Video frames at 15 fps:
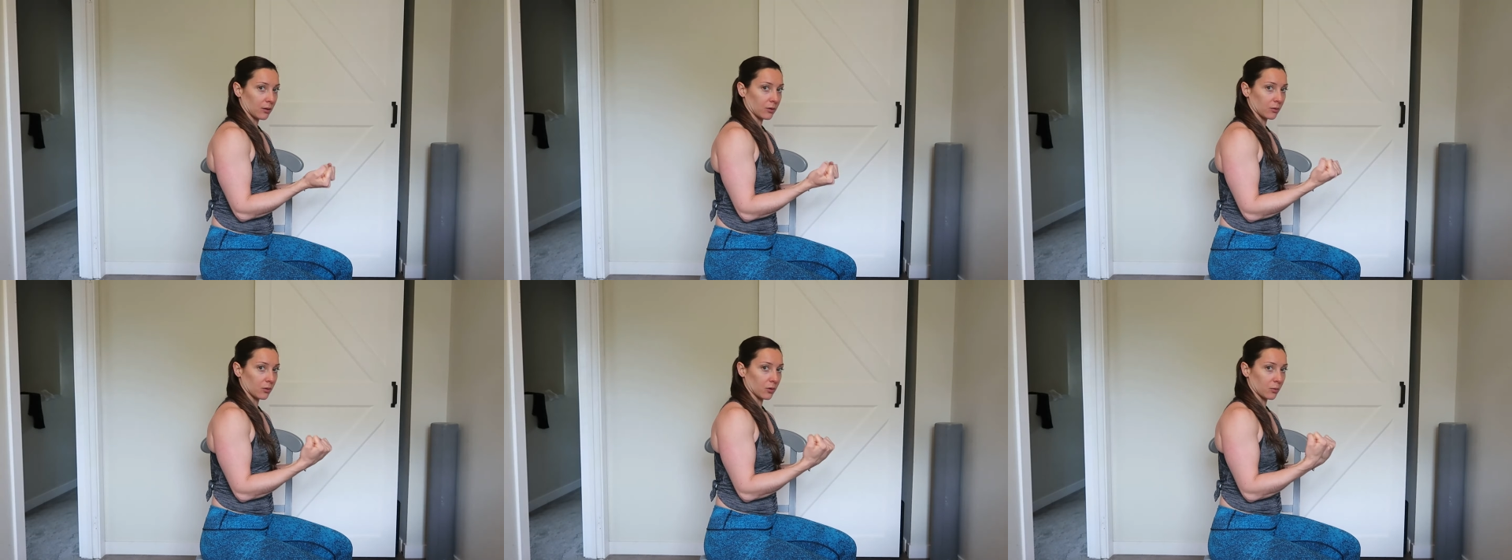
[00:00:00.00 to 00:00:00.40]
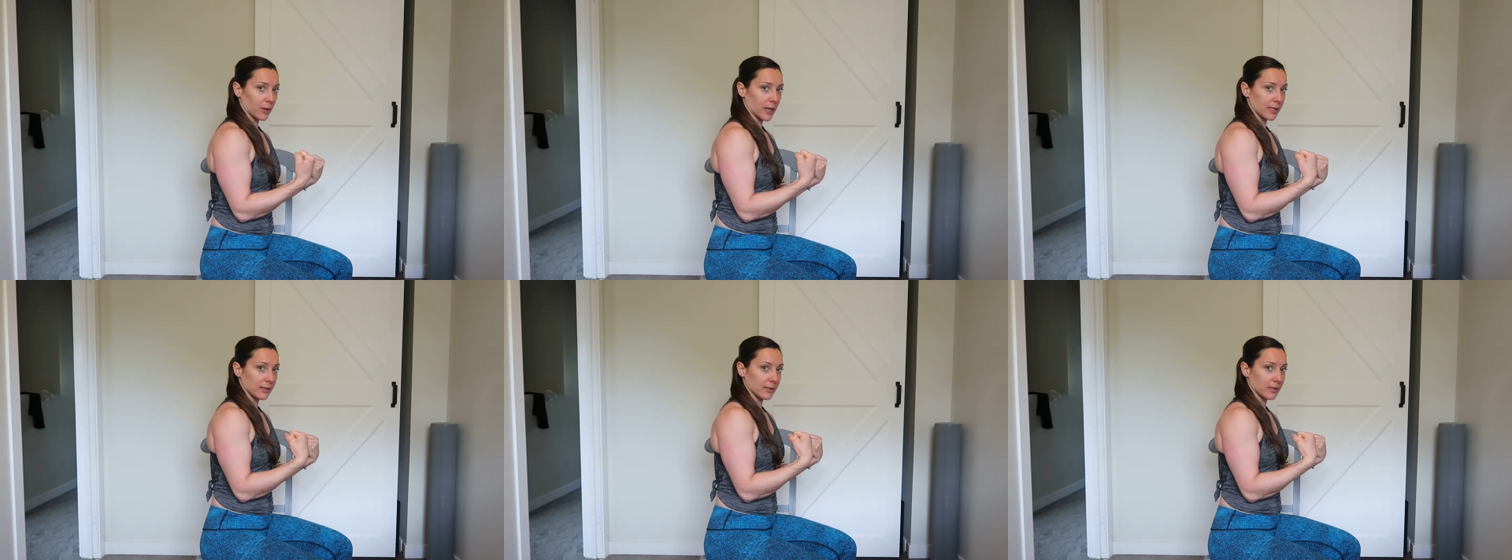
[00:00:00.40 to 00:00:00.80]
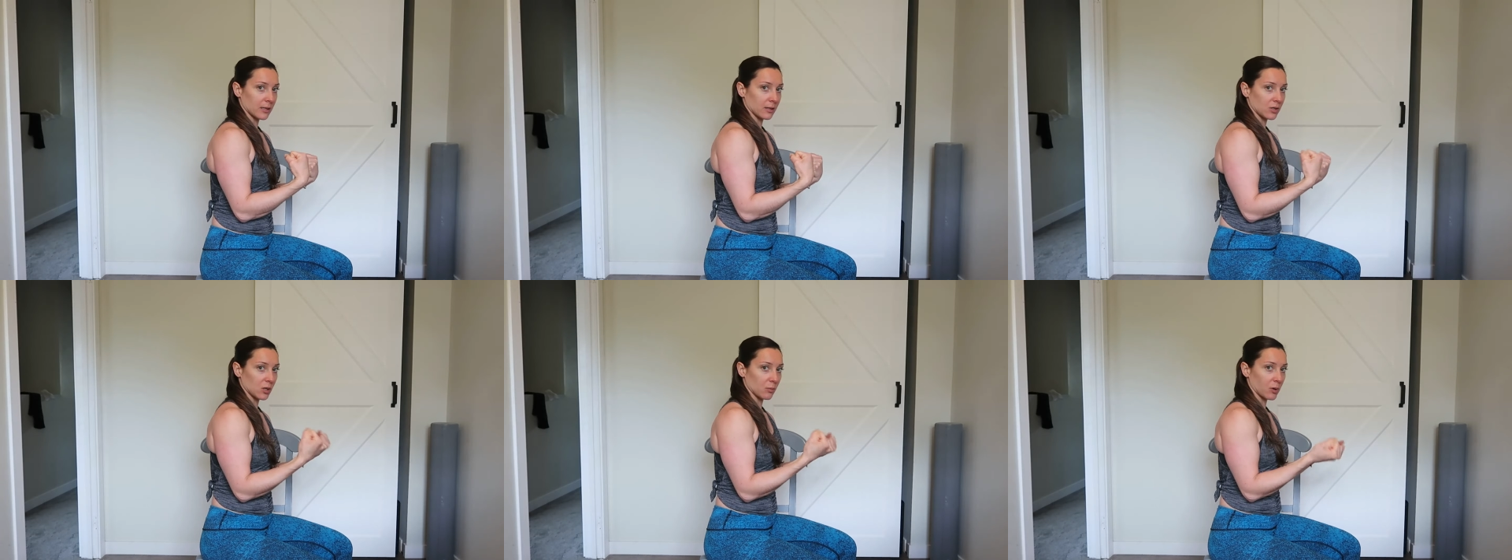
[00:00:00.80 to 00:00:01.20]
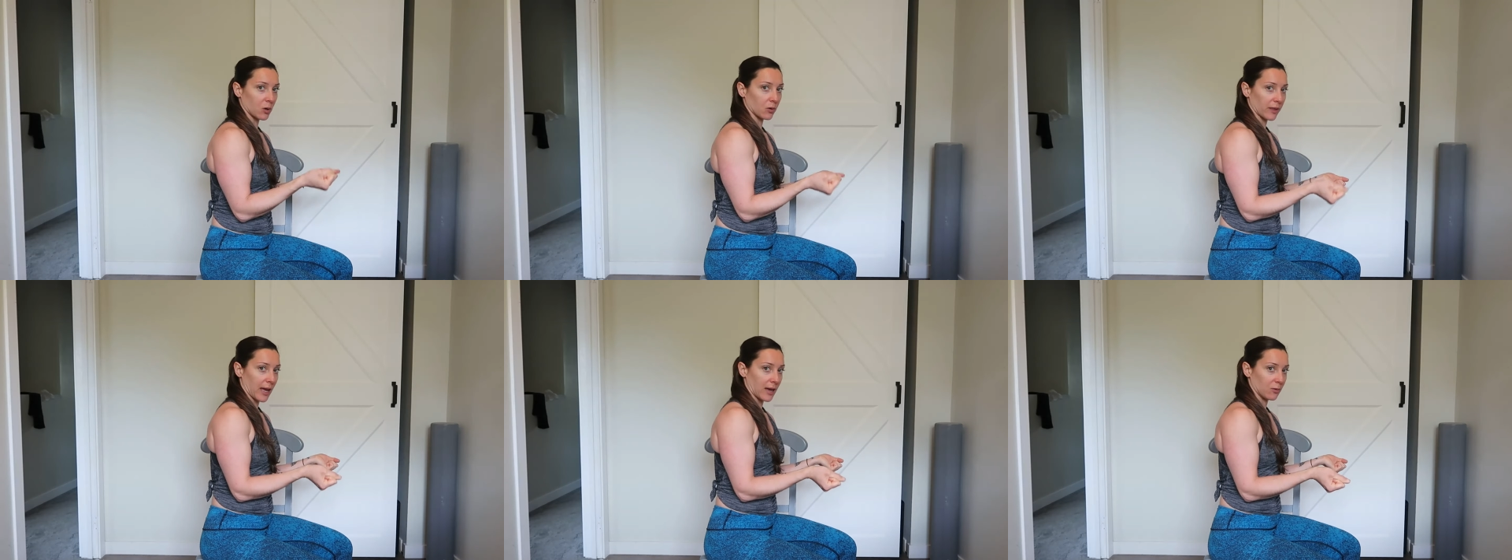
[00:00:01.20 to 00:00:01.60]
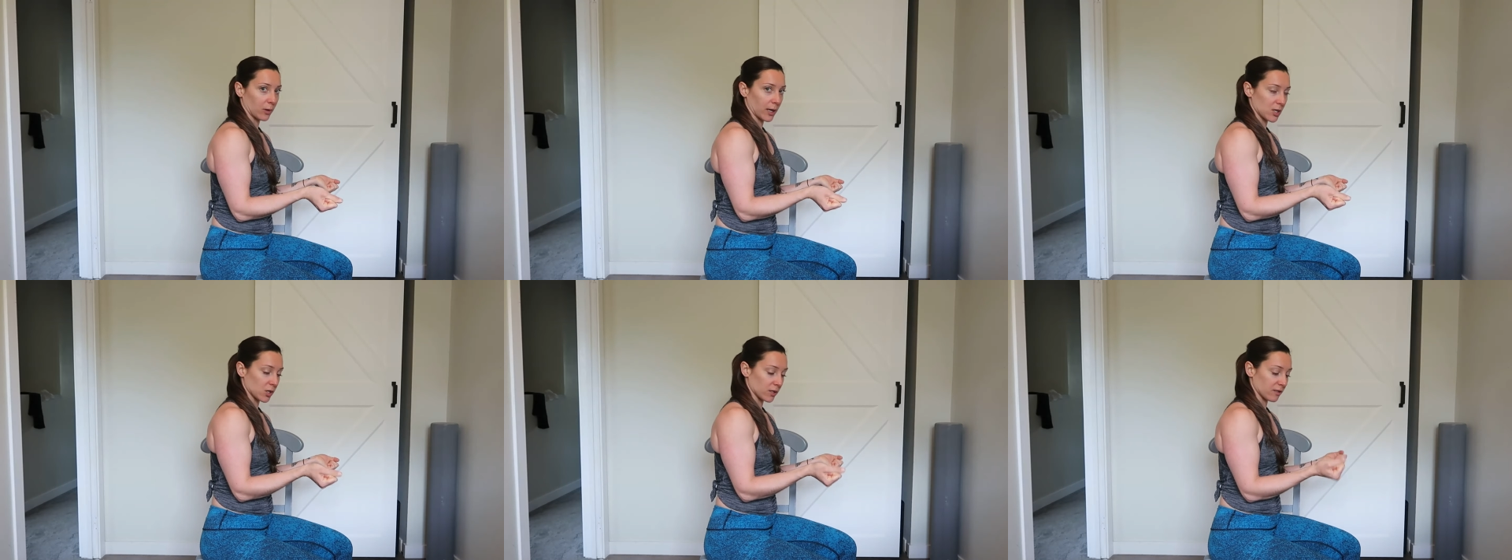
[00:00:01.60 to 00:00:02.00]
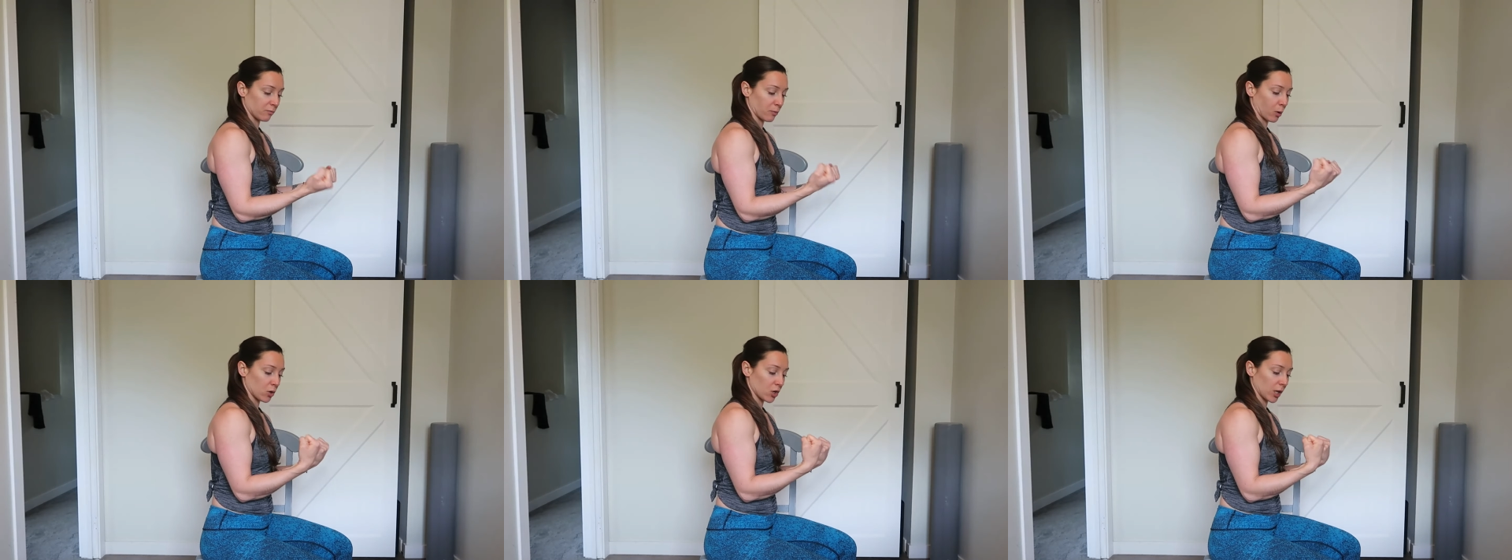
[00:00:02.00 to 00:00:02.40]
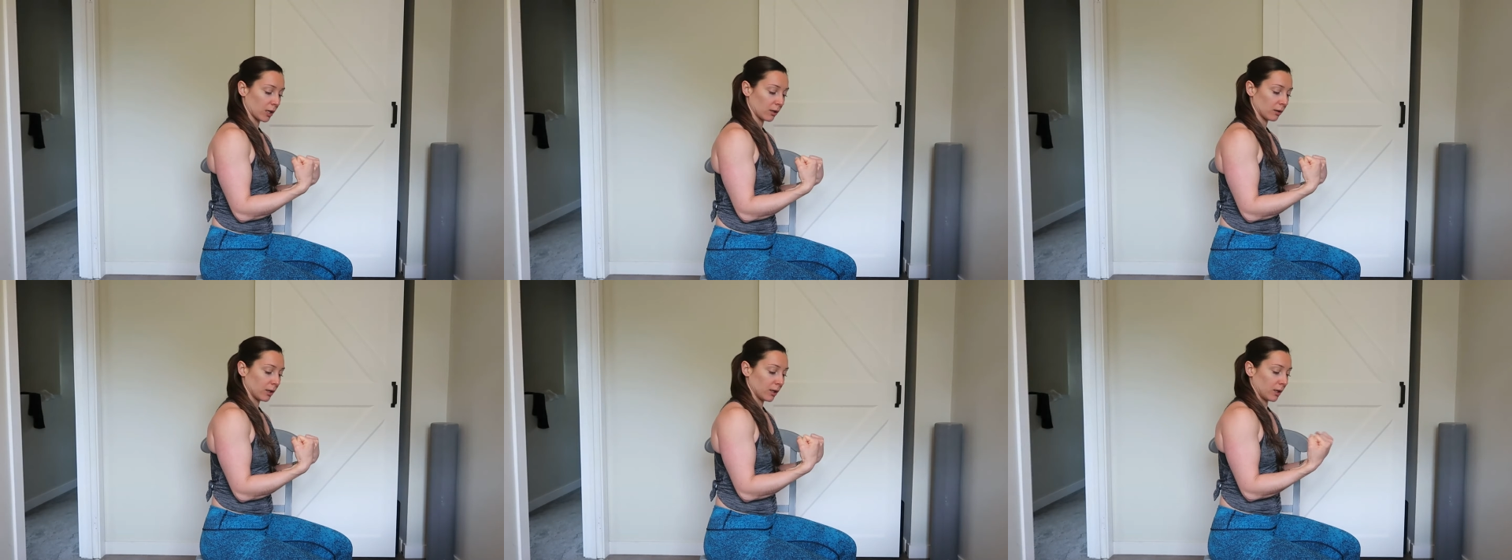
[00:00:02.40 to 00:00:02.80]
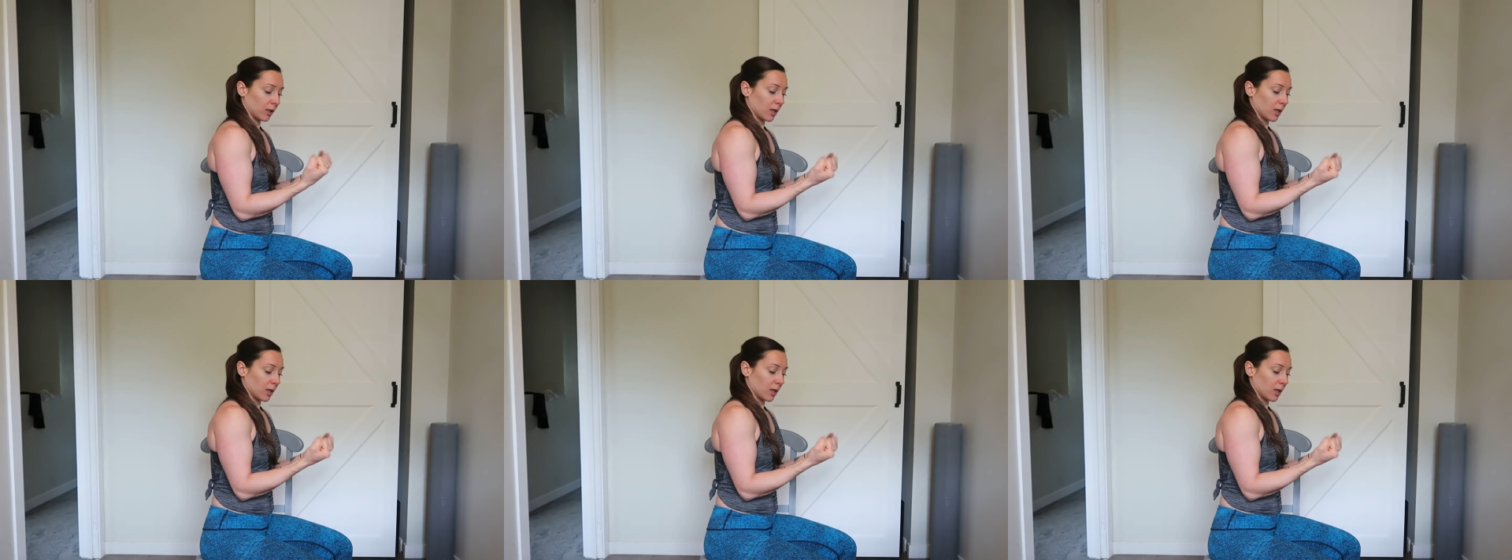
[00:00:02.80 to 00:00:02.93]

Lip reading: through the wrist to both end ranges of motion,